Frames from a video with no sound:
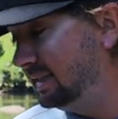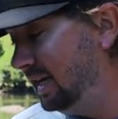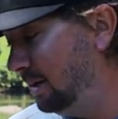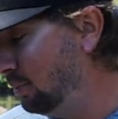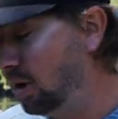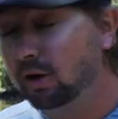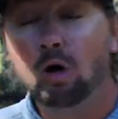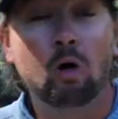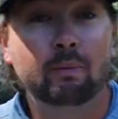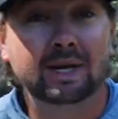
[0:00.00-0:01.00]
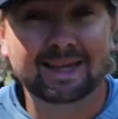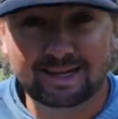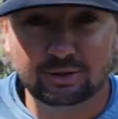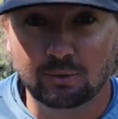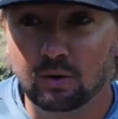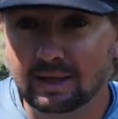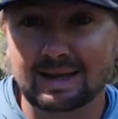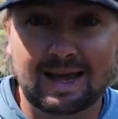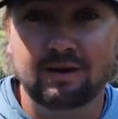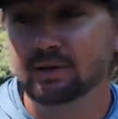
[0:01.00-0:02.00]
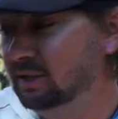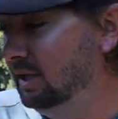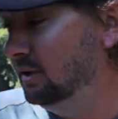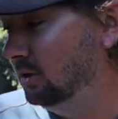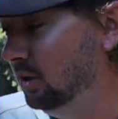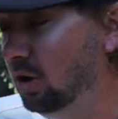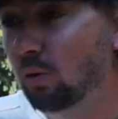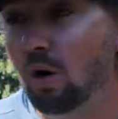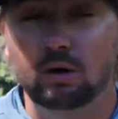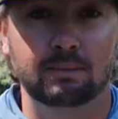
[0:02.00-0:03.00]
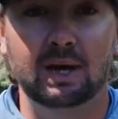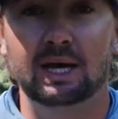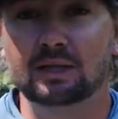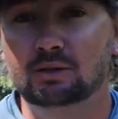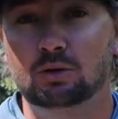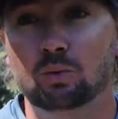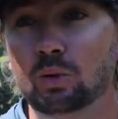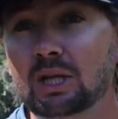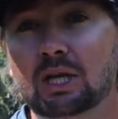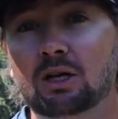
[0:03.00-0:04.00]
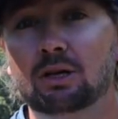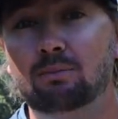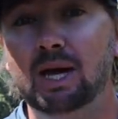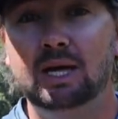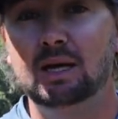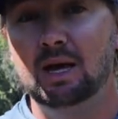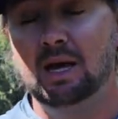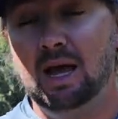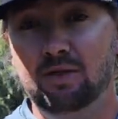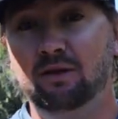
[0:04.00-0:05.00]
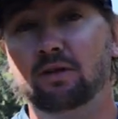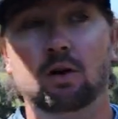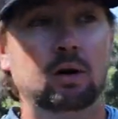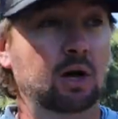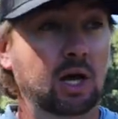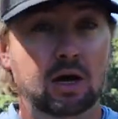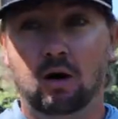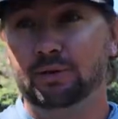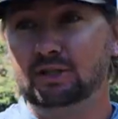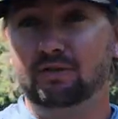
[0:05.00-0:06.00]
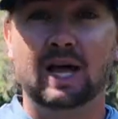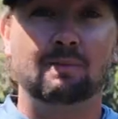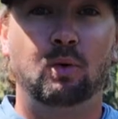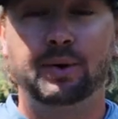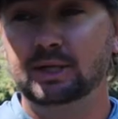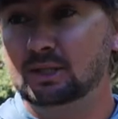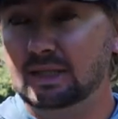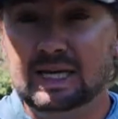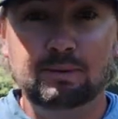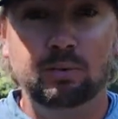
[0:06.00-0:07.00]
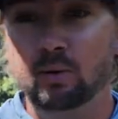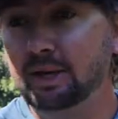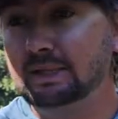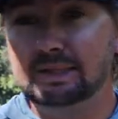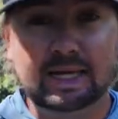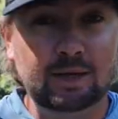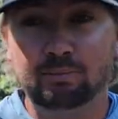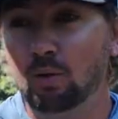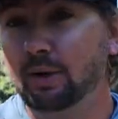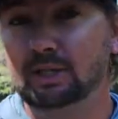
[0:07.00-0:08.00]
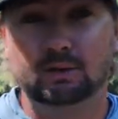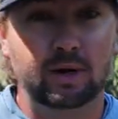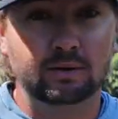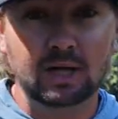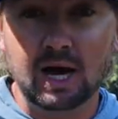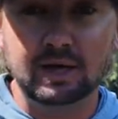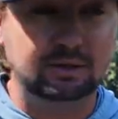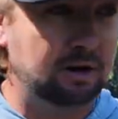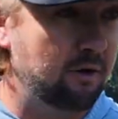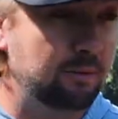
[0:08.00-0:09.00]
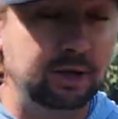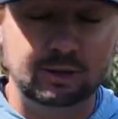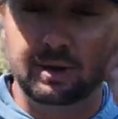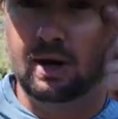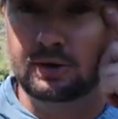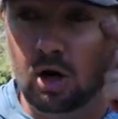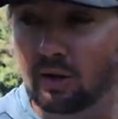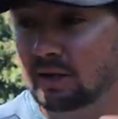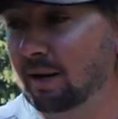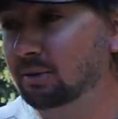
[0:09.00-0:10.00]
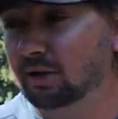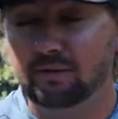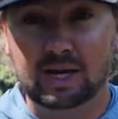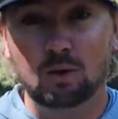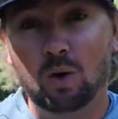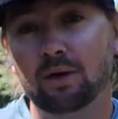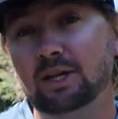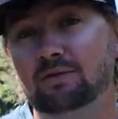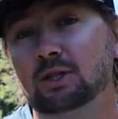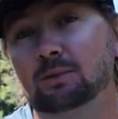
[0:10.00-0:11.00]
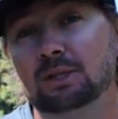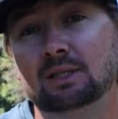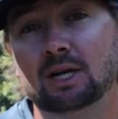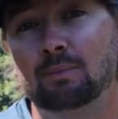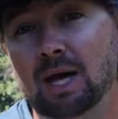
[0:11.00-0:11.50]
then, brought it home, been catching them on it ever since. So you know, a walking bait is just a really good bait in the fall. On these flat points, deep points, steep points, around docks, over brush piles, all that type of stuff. Anywhere these fish can be set up,